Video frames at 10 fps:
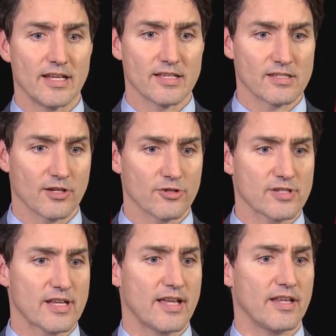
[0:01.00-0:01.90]
Judging
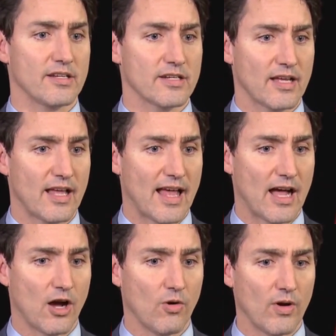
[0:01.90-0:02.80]
by the close to
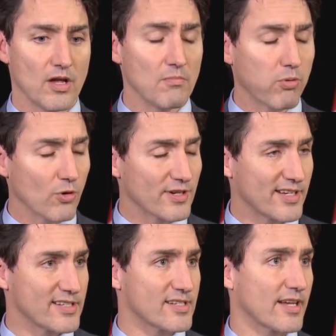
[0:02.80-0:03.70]
$100 billion
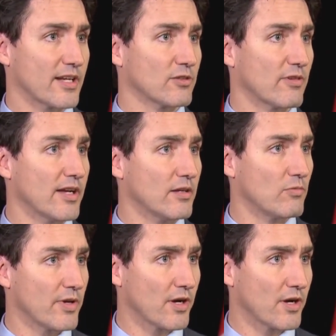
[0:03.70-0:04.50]
in trade between